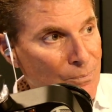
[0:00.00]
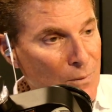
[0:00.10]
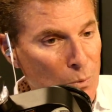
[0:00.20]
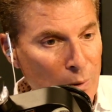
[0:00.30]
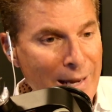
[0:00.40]

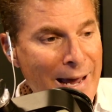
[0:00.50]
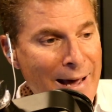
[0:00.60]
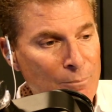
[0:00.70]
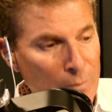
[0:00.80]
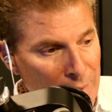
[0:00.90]
We
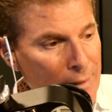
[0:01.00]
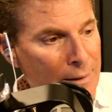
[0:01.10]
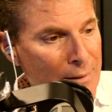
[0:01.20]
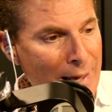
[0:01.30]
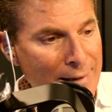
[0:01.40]
have
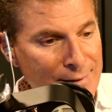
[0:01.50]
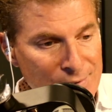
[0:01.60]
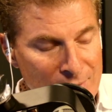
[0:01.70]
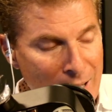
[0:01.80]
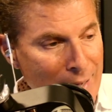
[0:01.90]
media that is
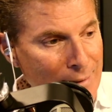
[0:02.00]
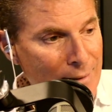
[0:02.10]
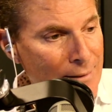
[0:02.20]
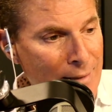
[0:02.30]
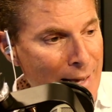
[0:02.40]
not
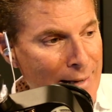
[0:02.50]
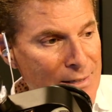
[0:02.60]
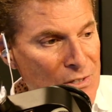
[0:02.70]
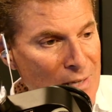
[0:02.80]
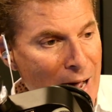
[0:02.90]

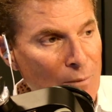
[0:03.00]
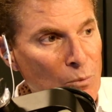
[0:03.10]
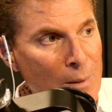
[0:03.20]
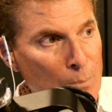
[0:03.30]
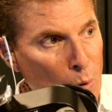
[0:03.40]

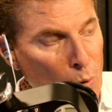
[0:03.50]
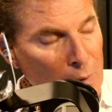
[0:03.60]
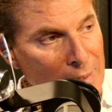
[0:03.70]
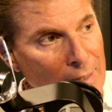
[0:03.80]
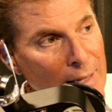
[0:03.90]

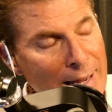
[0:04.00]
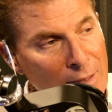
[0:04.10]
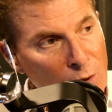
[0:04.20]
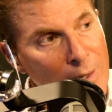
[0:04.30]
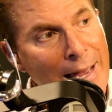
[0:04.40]
reporting,
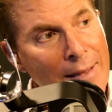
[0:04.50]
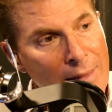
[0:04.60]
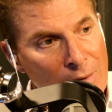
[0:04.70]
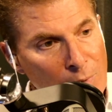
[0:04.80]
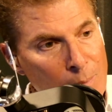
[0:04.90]
and look how
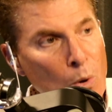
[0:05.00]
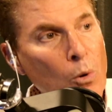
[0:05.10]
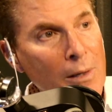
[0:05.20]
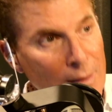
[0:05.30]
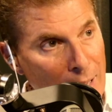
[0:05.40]
they
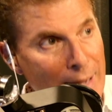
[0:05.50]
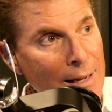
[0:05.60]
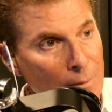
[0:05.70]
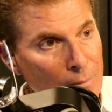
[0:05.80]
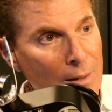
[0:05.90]
reported like
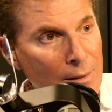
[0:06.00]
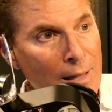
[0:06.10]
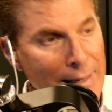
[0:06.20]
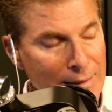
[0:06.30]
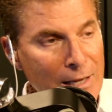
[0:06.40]

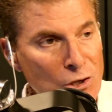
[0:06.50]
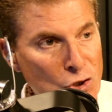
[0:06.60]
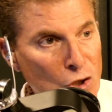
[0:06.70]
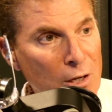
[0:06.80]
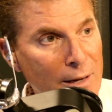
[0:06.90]
they
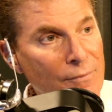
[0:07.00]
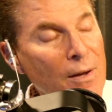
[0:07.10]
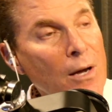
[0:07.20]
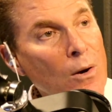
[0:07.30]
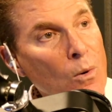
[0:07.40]
should have
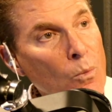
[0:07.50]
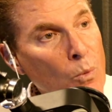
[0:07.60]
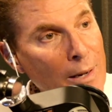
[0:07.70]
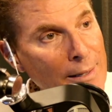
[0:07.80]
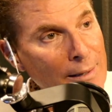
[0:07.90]

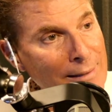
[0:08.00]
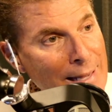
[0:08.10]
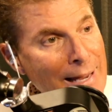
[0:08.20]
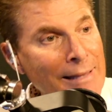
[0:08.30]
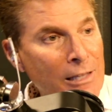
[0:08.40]
when
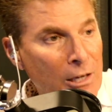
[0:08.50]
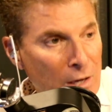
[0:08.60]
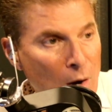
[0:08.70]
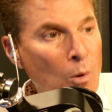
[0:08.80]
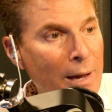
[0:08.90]
they got the
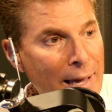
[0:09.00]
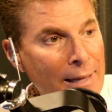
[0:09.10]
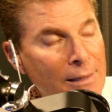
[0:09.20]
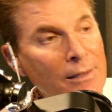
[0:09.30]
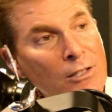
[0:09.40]
go
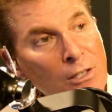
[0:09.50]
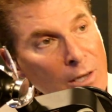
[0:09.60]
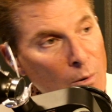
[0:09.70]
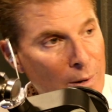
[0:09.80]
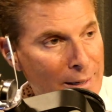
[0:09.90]
ahead to
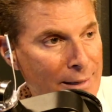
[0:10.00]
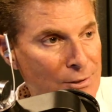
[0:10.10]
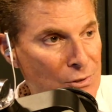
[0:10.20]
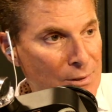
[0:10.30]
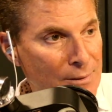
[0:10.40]
go
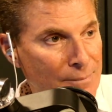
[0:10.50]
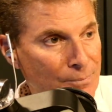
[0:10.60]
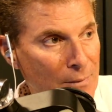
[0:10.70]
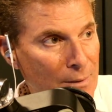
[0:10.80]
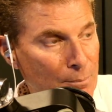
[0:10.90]
against
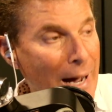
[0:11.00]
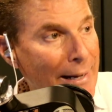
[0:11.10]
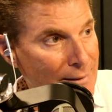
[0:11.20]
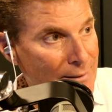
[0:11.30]
Biden.